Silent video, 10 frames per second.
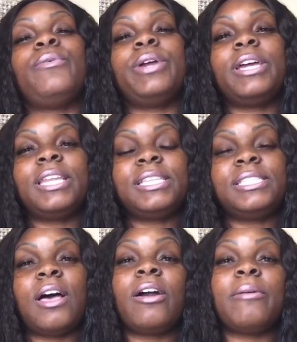we're going to
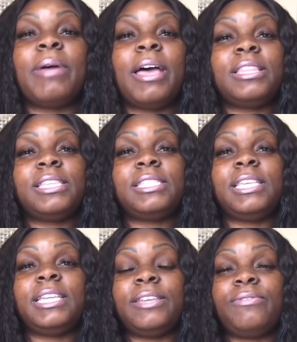talk about the
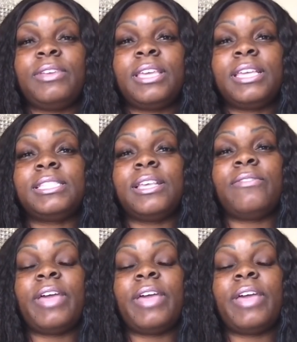significance of